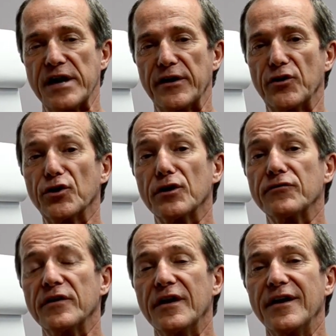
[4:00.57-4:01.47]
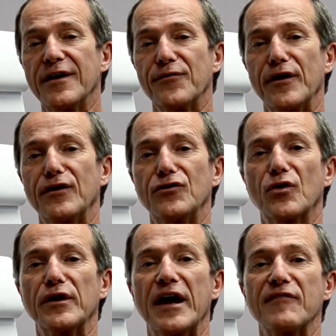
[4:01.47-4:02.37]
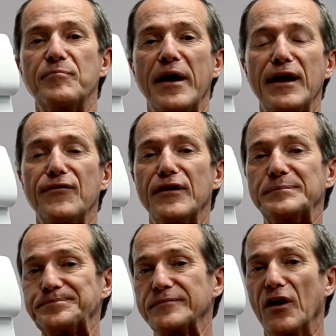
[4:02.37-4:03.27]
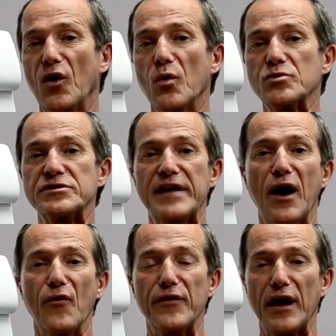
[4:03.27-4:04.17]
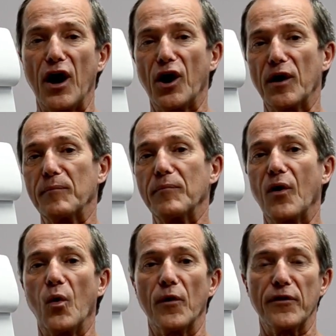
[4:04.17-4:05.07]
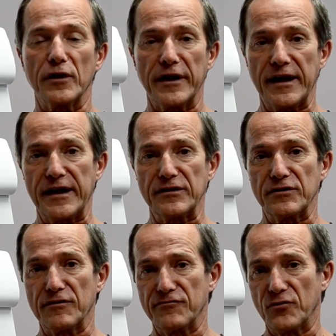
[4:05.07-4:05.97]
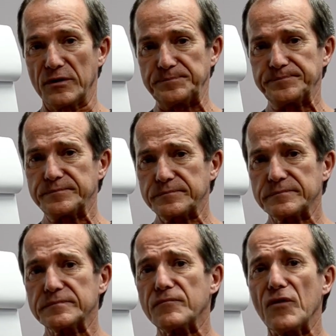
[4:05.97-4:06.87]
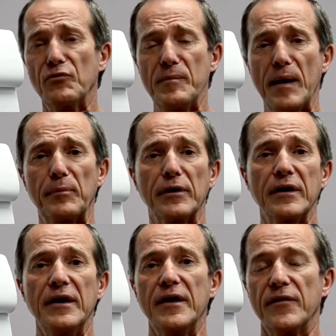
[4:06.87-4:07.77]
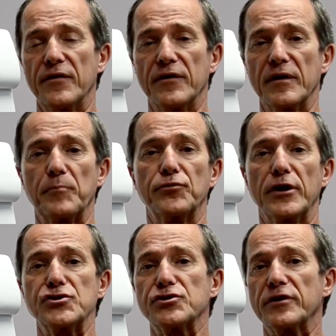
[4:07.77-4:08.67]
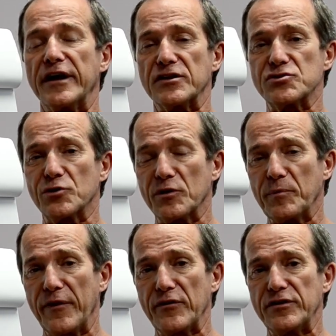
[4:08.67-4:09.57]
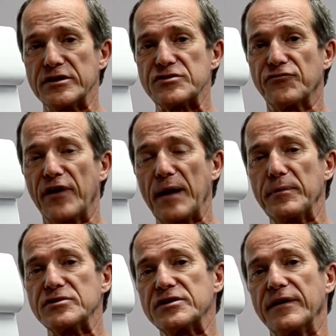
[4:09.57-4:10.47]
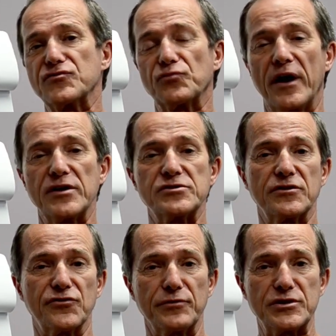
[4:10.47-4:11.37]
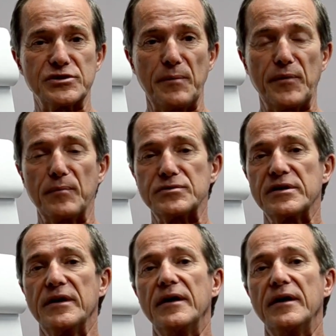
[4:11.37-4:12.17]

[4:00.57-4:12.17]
on a nerve, then you can have pain that goes down the arm or the leg into the foot. Remember, the pressure exerted by the disc fragments gives rise to 3 symptoms: